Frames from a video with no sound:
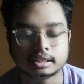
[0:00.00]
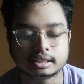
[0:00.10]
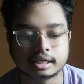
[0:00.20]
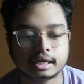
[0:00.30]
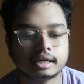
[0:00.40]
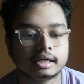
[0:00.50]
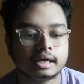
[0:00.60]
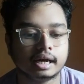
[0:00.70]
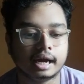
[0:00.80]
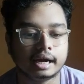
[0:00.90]
is there,
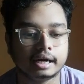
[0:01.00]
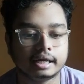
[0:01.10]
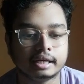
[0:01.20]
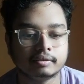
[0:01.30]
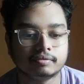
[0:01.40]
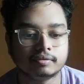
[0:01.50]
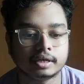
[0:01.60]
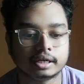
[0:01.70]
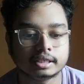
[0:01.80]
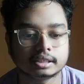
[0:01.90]
and if
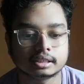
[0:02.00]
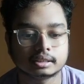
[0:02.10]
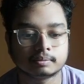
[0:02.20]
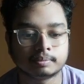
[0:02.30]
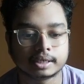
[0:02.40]
it is